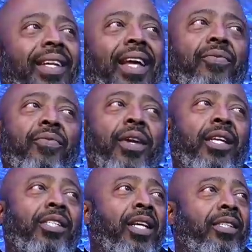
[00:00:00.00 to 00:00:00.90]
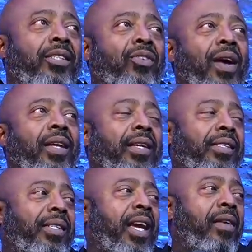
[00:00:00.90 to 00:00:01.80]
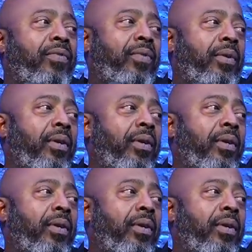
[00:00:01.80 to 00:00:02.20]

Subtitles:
lot of freaky chicks trying to get saved.